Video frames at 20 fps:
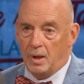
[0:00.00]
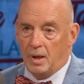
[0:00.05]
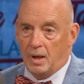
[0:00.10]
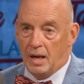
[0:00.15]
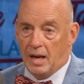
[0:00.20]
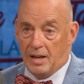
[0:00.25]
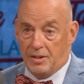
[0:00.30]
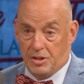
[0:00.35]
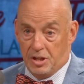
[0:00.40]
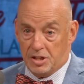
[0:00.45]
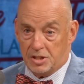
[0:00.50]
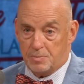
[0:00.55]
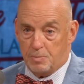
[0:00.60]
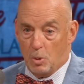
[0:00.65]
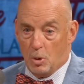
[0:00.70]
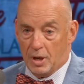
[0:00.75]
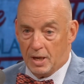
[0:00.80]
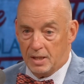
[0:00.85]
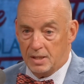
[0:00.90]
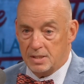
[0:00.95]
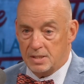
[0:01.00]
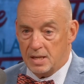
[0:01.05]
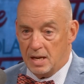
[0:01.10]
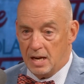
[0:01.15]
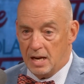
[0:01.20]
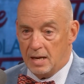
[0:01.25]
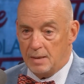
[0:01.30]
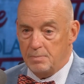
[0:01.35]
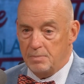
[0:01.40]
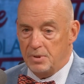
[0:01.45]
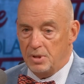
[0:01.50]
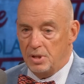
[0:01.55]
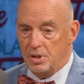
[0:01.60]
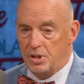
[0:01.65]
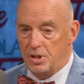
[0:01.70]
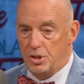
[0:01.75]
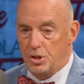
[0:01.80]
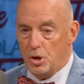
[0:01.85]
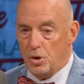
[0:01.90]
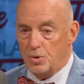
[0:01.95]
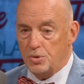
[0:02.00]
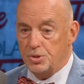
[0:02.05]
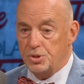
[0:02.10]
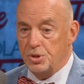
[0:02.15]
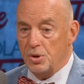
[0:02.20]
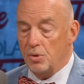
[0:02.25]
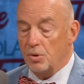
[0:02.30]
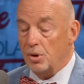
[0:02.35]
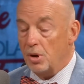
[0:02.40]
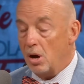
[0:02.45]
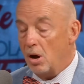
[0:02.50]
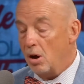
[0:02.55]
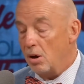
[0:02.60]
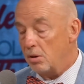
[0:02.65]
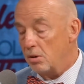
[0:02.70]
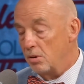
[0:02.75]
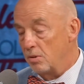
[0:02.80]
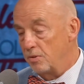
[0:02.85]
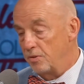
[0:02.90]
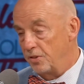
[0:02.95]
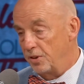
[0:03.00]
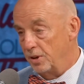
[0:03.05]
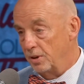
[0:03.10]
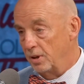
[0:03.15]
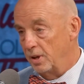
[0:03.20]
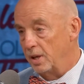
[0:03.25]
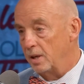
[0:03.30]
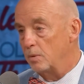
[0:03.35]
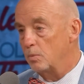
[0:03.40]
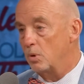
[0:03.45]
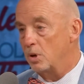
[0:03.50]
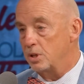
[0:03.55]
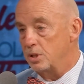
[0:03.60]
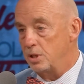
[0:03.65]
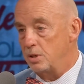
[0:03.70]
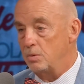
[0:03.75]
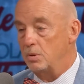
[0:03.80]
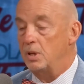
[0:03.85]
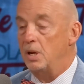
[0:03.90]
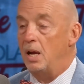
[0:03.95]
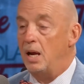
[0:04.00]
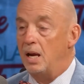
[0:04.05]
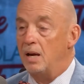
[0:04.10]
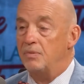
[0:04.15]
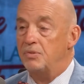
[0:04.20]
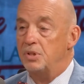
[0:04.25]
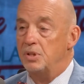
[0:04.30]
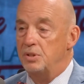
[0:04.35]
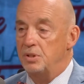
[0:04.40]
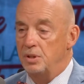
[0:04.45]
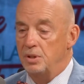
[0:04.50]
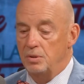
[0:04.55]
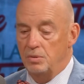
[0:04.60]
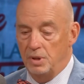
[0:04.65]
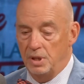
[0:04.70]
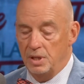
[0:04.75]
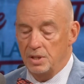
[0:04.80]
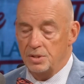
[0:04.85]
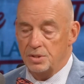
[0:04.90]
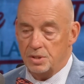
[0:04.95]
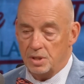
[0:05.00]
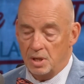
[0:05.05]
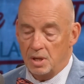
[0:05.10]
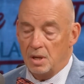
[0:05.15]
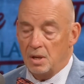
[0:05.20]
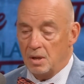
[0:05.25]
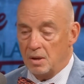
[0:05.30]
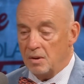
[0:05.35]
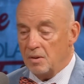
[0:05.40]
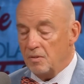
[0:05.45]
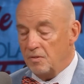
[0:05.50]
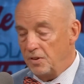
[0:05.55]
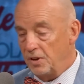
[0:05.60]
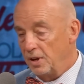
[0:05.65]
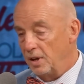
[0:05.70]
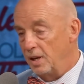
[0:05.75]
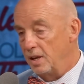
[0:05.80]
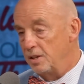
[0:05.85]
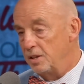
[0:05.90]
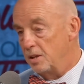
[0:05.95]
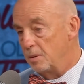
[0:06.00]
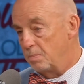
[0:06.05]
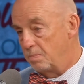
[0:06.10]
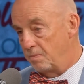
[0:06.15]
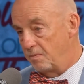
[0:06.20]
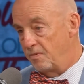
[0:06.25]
At this point in time, those don't auto-fill in. What you would have to do is fill in the